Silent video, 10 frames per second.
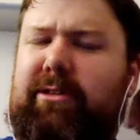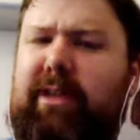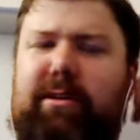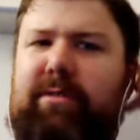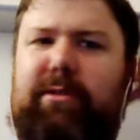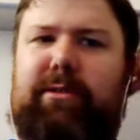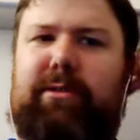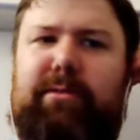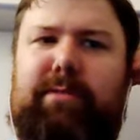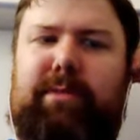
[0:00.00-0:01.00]
how I feel too.
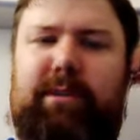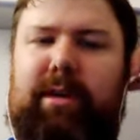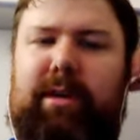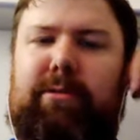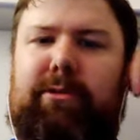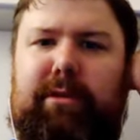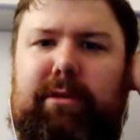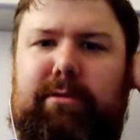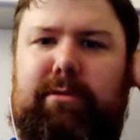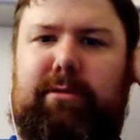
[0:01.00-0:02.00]
I'm not a big gamer, so I don't
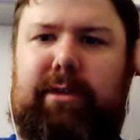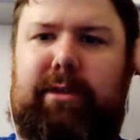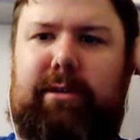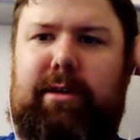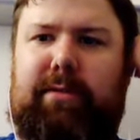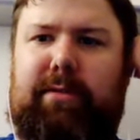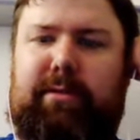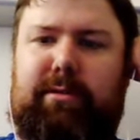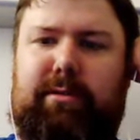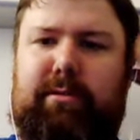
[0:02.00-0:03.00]
understand a lot of it.
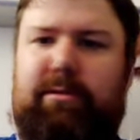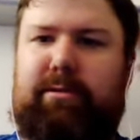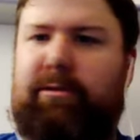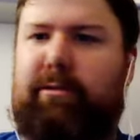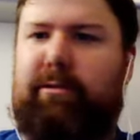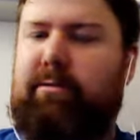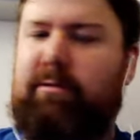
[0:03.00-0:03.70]
So,